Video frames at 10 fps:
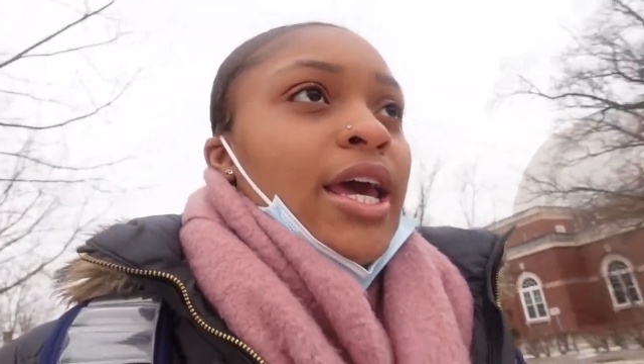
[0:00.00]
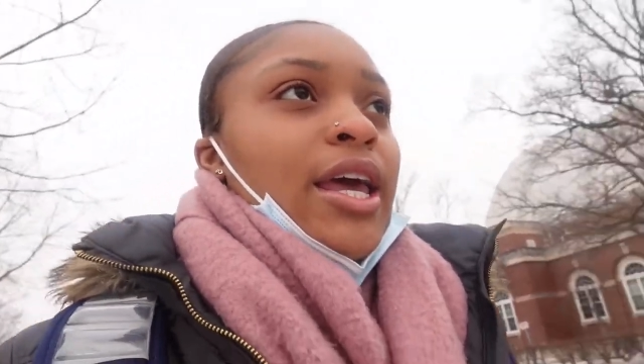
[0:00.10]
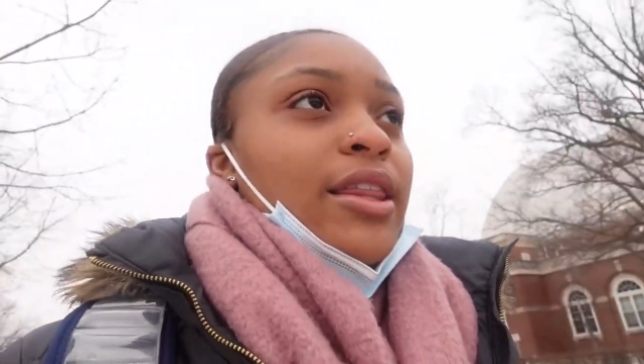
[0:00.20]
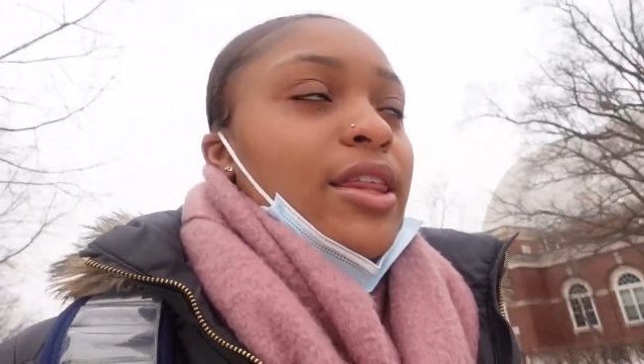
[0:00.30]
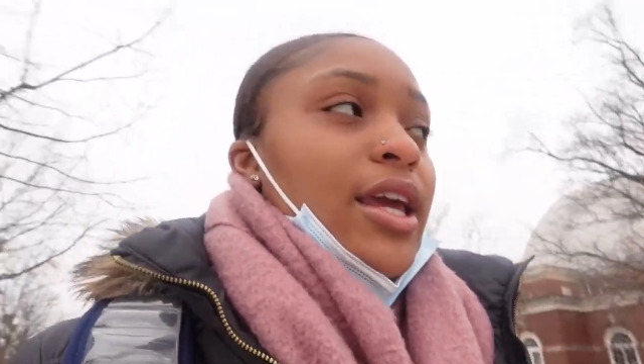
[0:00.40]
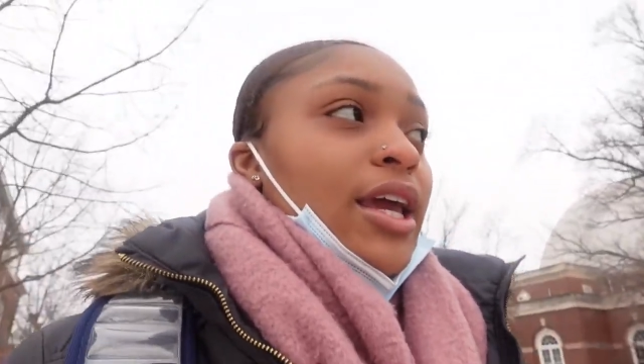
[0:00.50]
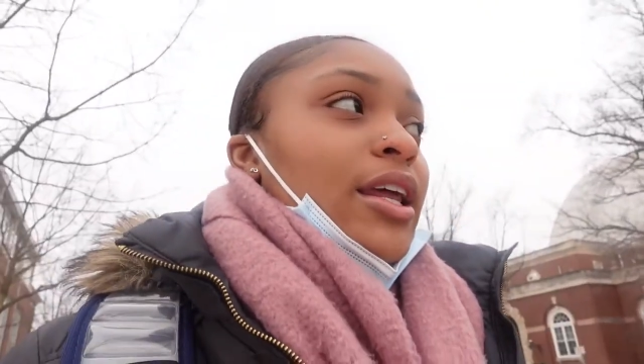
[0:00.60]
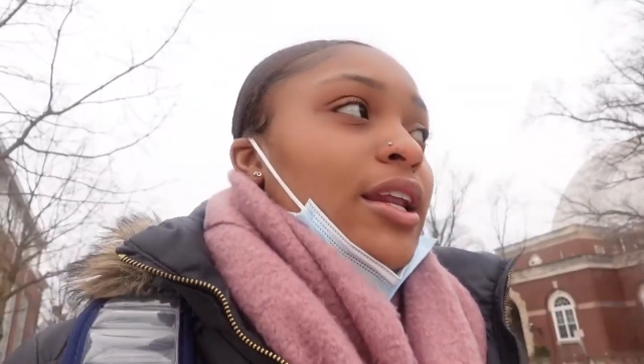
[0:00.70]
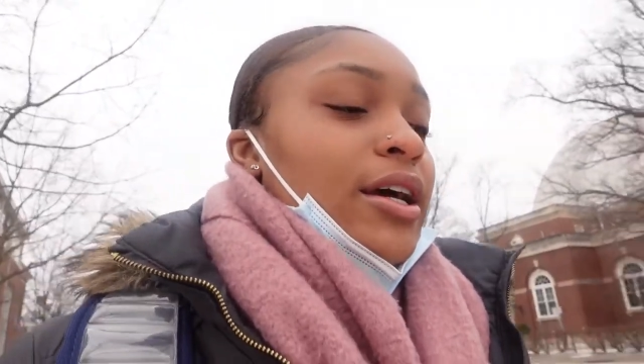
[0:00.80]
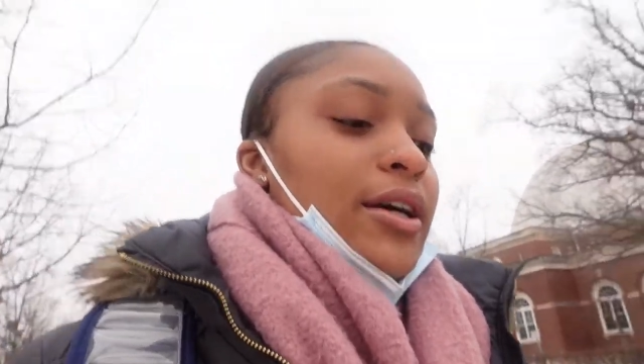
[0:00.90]
And
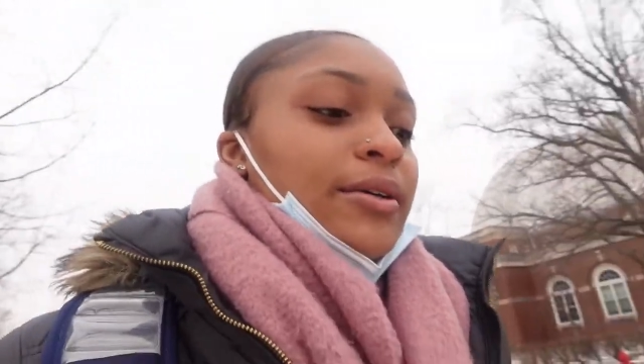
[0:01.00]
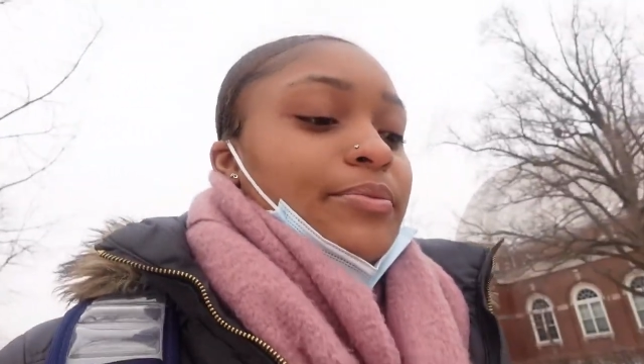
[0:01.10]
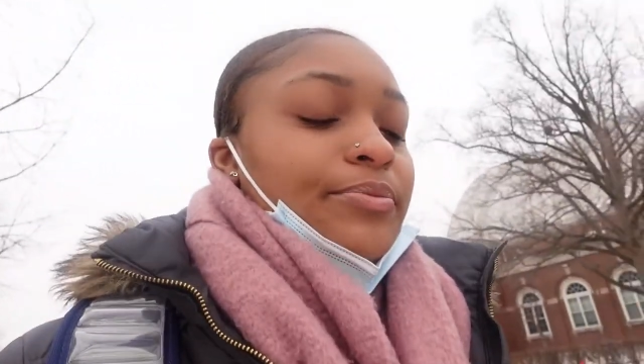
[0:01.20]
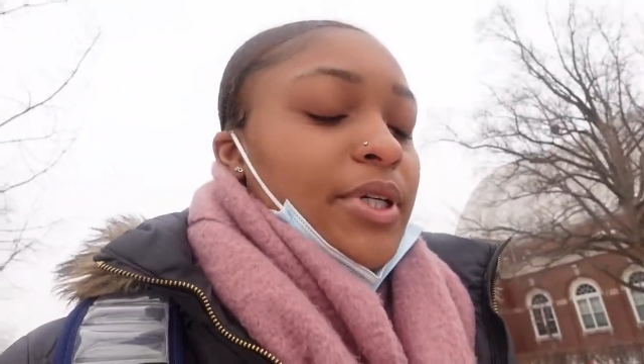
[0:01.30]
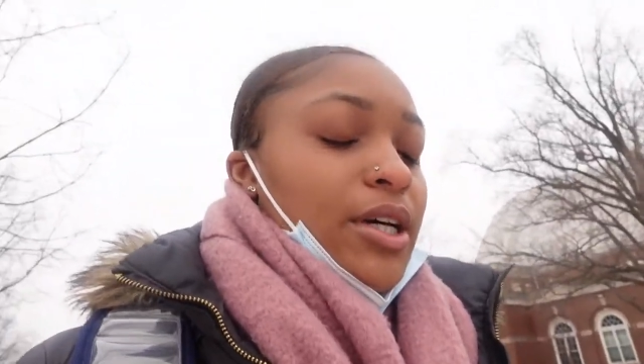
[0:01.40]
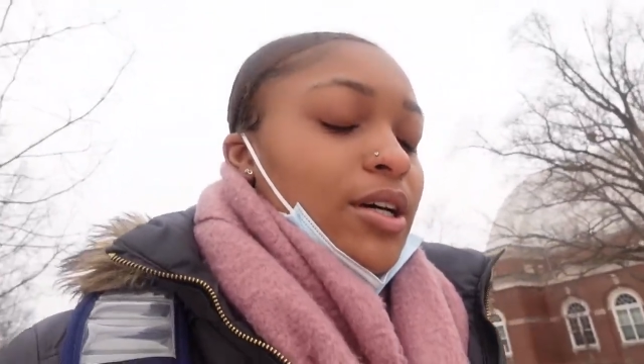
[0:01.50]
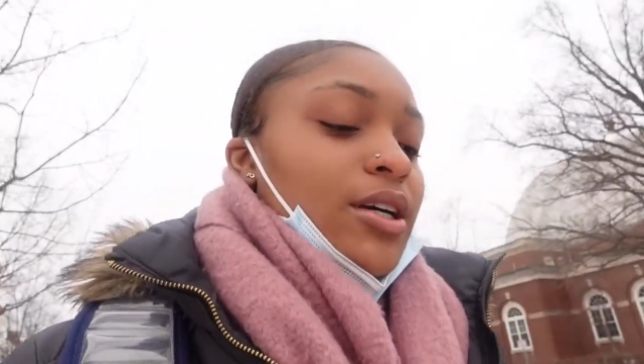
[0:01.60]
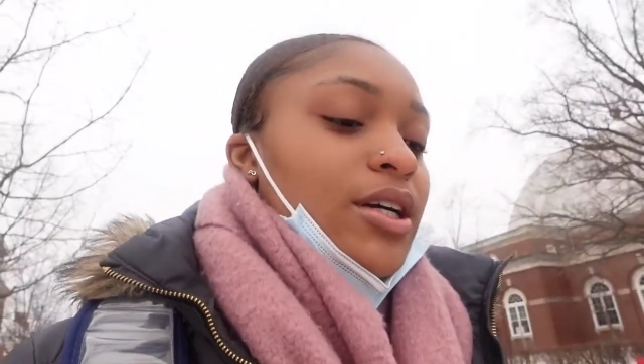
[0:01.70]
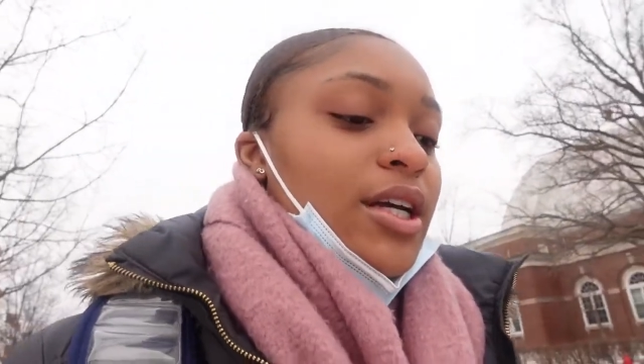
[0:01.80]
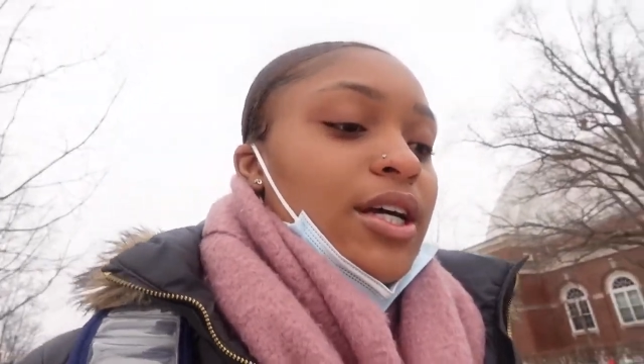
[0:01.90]
then,
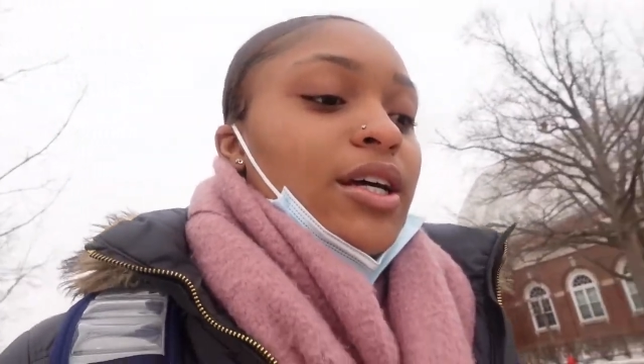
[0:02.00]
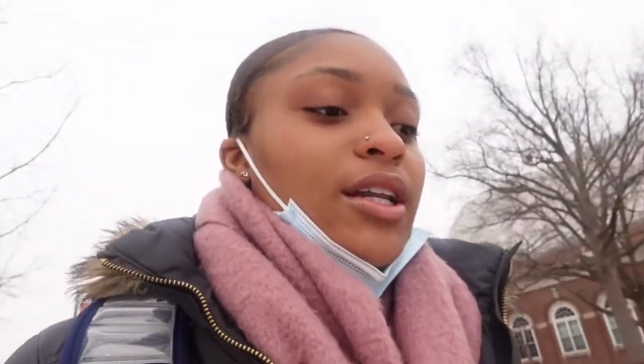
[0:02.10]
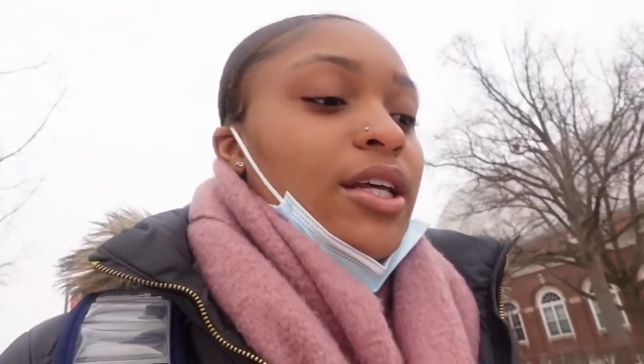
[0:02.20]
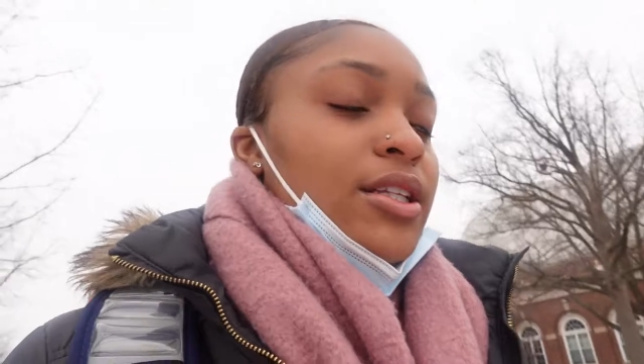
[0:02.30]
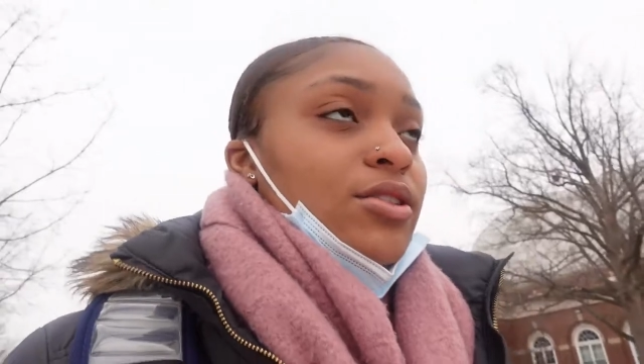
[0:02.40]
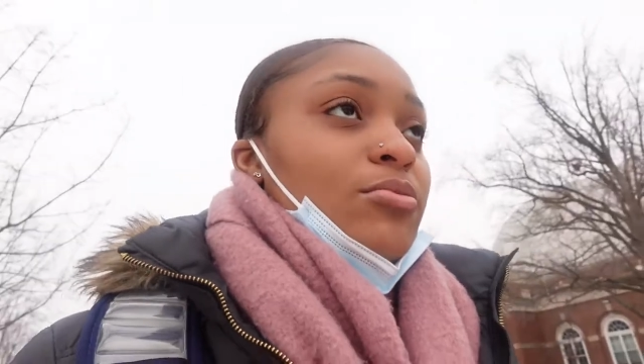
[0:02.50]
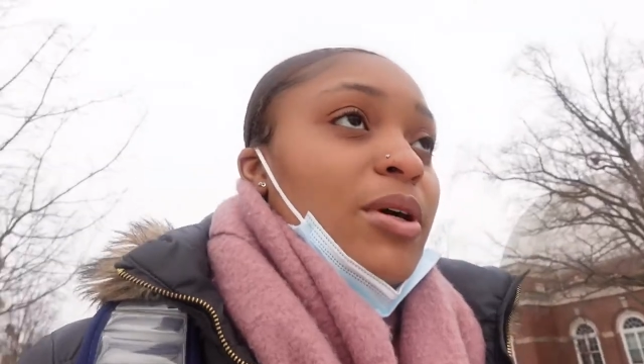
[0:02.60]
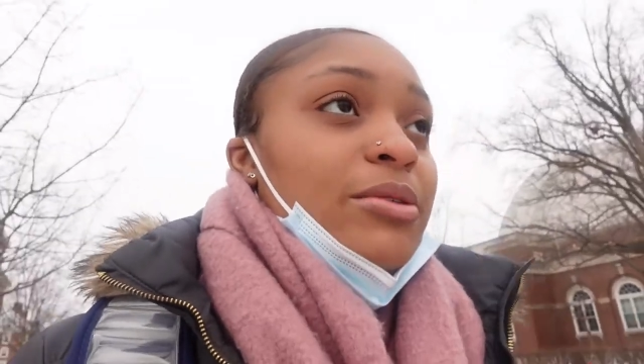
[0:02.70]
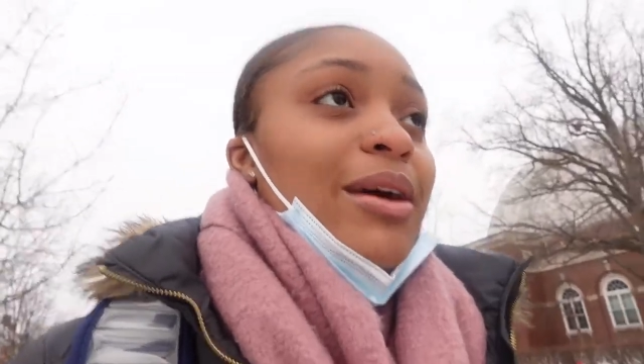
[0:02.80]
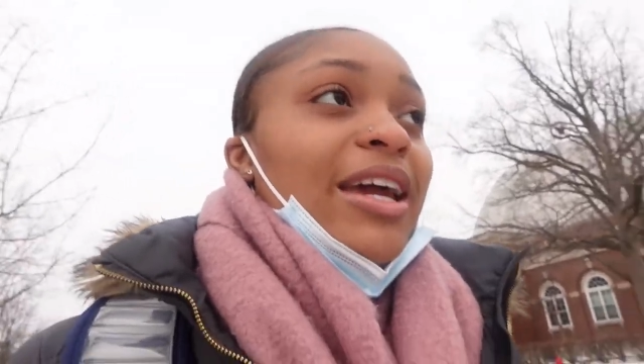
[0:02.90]
yeah, nothing too
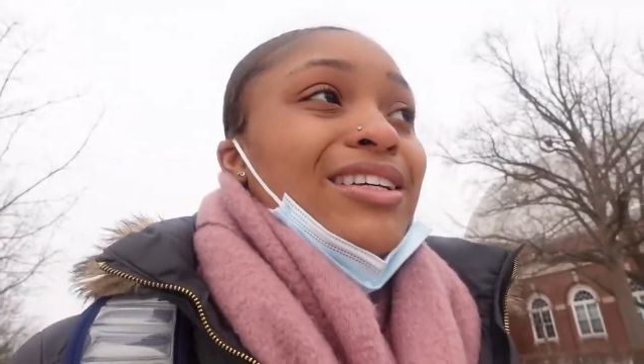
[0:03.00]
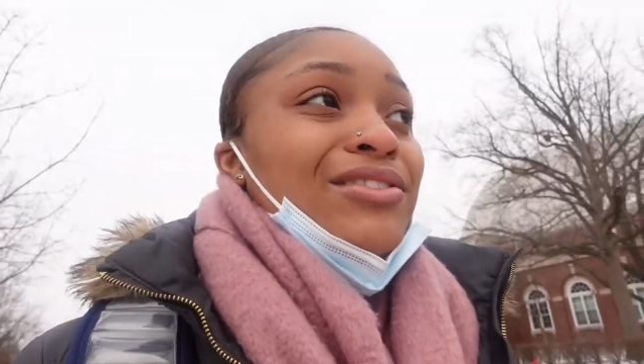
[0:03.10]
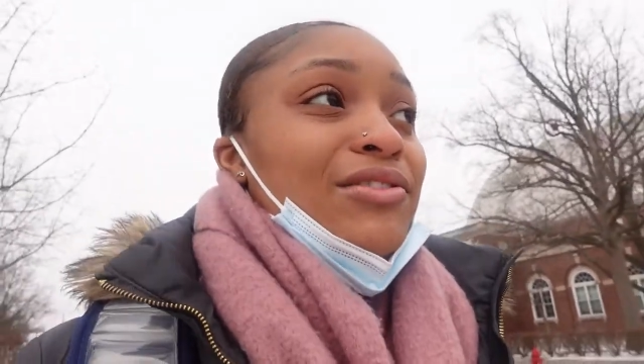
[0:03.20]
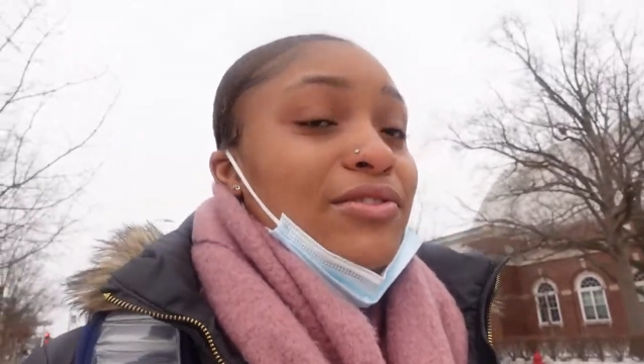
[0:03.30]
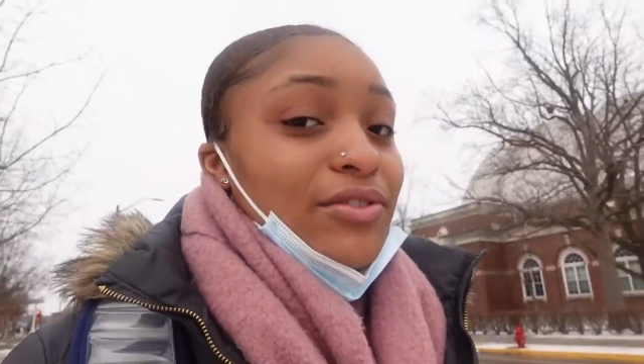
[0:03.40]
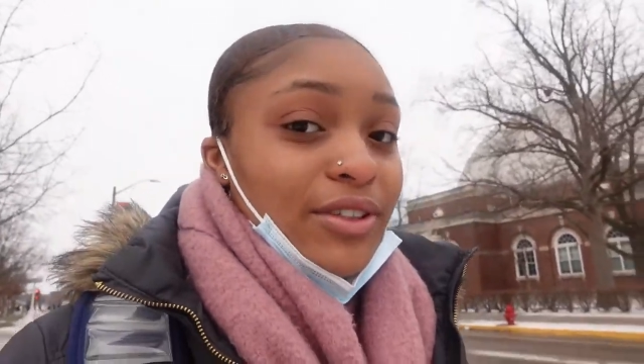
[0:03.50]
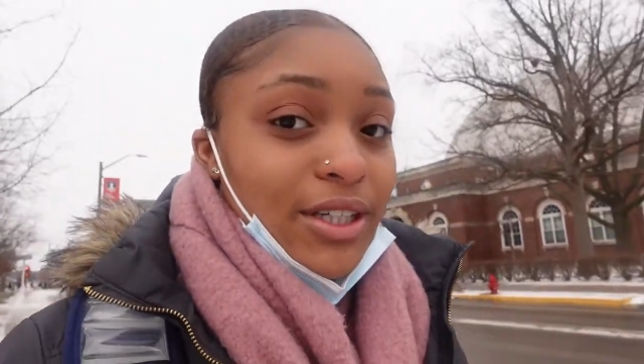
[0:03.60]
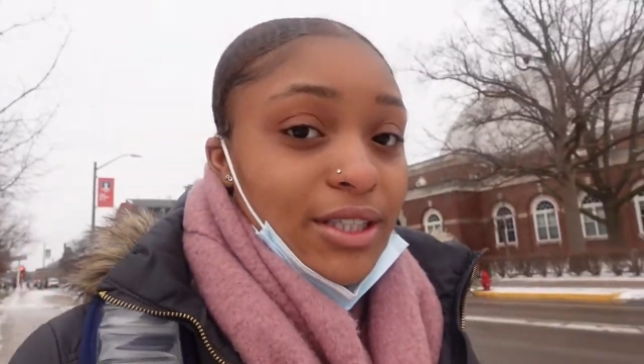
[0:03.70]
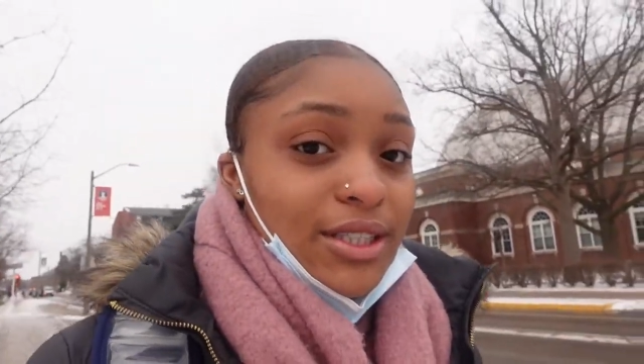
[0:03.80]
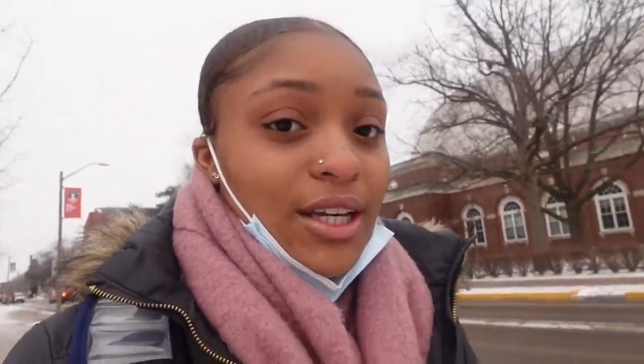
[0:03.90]
much. My hands are
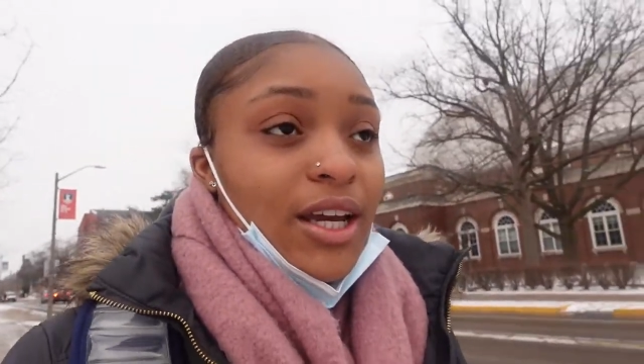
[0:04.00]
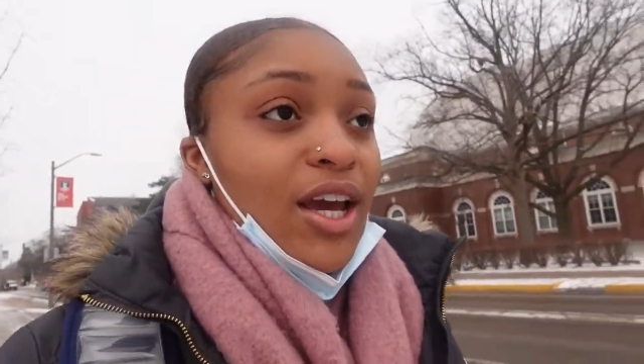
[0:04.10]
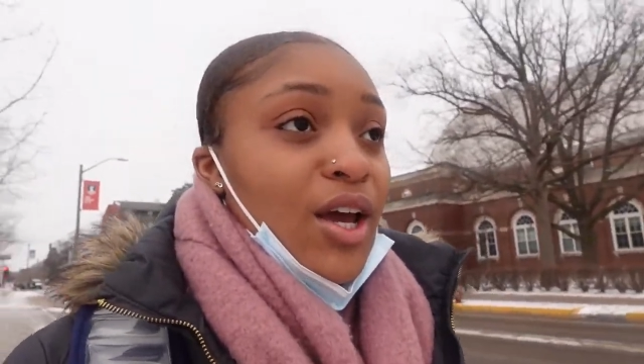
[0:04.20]
freezing.